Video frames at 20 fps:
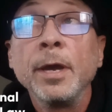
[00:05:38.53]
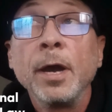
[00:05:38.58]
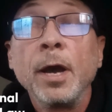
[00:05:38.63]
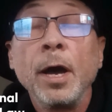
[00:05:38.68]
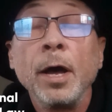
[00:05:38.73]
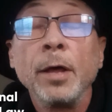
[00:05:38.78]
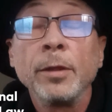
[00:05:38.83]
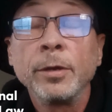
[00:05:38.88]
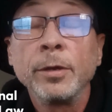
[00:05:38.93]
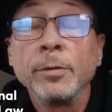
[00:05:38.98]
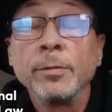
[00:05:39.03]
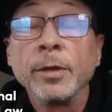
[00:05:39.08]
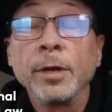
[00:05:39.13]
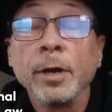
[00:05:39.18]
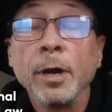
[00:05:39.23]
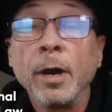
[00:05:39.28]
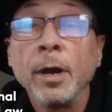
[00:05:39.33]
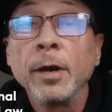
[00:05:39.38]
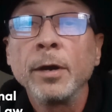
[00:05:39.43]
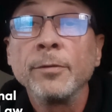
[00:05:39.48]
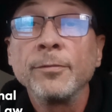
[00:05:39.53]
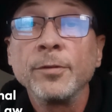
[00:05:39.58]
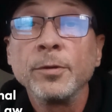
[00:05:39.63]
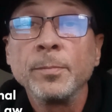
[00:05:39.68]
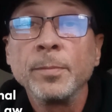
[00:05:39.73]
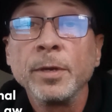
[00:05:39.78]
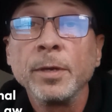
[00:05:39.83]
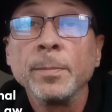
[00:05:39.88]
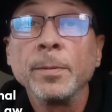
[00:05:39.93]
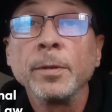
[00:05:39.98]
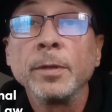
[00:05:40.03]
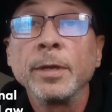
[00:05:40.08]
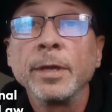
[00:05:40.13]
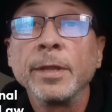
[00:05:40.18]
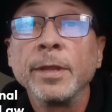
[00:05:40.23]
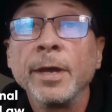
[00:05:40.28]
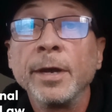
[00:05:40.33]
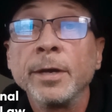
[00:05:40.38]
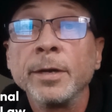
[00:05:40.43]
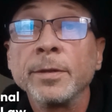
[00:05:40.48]
although there are a few people
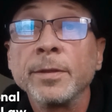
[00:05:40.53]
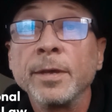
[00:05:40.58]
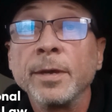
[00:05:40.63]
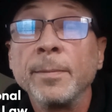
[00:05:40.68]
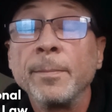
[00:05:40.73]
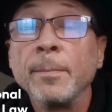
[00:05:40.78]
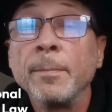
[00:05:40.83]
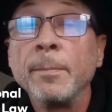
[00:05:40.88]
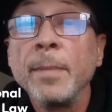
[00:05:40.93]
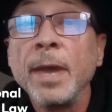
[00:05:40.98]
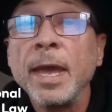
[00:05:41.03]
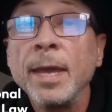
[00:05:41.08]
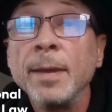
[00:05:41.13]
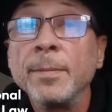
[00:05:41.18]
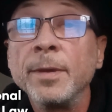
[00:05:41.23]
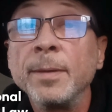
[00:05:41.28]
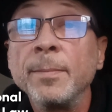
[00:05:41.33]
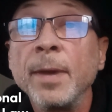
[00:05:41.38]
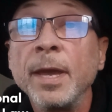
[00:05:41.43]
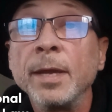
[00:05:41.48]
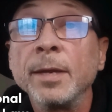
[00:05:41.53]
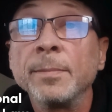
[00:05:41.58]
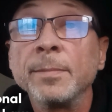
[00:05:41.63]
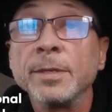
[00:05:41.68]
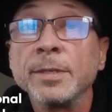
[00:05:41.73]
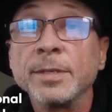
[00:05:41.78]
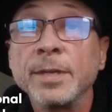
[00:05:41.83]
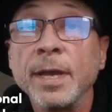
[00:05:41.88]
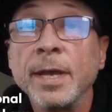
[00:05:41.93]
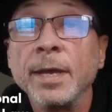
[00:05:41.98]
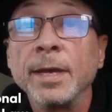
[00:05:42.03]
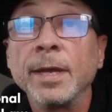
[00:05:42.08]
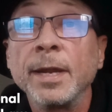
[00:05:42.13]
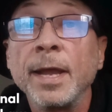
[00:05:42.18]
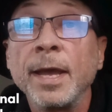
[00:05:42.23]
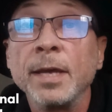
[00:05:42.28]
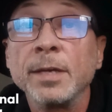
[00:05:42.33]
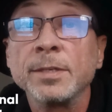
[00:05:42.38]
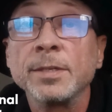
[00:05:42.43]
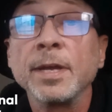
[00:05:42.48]
in there that maybe made a mistake and
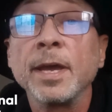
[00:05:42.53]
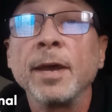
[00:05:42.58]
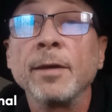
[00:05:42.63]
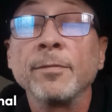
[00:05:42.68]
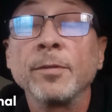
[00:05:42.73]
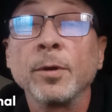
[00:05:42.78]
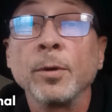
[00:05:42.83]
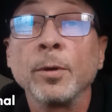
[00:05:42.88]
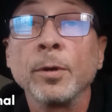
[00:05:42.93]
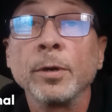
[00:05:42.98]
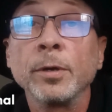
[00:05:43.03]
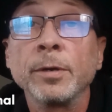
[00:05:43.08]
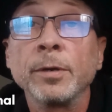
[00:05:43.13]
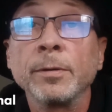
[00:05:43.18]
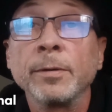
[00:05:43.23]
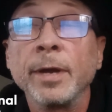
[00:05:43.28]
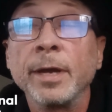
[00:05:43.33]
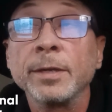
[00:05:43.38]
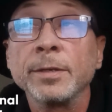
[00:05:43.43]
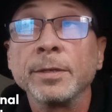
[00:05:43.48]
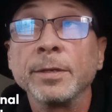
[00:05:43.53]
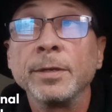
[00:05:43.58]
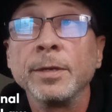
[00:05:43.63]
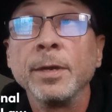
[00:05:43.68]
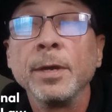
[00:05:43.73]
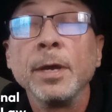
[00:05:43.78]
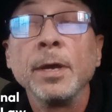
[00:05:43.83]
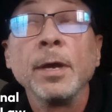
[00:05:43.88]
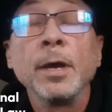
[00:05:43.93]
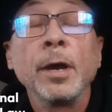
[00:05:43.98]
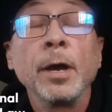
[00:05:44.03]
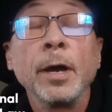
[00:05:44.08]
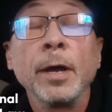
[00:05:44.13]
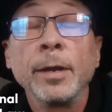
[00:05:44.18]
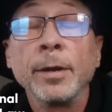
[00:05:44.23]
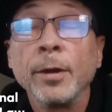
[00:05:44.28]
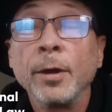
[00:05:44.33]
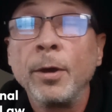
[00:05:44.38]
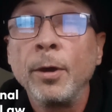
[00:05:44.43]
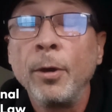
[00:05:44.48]
asked to have their order corrected,
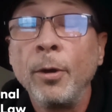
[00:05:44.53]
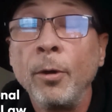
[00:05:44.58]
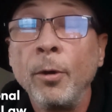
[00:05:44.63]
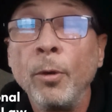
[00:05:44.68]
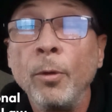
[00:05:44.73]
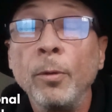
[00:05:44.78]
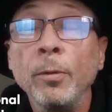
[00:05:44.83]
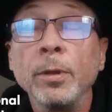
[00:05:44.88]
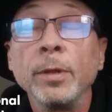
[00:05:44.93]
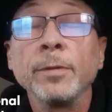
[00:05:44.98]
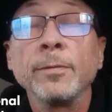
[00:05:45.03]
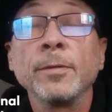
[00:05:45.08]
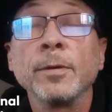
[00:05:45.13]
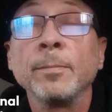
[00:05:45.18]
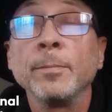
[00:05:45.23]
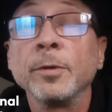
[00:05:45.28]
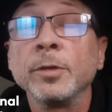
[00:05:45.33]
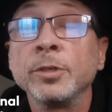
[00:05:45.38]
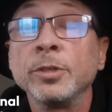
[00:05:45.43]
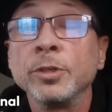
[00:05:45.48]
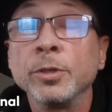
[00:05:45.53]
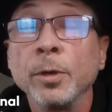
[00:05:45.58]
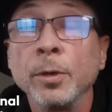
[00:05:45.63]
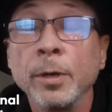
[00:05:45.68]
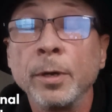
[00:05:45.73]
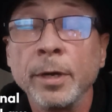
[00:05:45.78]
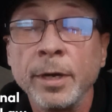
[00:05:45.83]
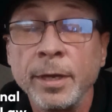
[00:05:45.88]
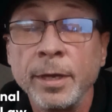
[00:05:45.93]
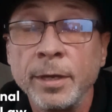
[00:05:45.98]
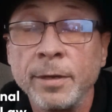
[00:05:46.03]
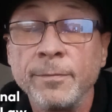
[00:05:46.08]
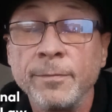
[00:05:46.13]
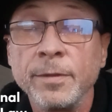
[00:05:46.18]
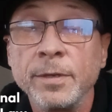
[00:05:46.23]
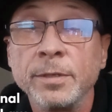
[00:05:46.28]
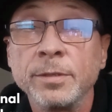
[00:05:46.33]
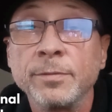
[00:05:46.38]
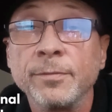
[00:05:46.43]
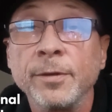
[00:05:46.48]
on whole, the majority of
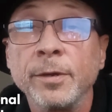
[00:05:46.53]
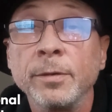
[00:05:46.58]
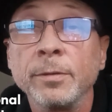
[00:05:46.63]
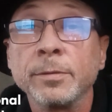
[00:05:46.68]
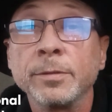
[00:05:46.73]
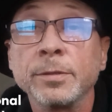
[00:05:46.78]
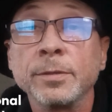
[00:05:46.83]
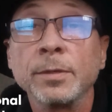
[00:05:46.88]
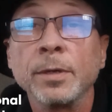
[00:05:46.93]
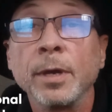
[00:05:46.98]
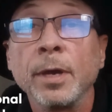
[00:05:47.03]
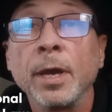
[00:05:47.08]
these folks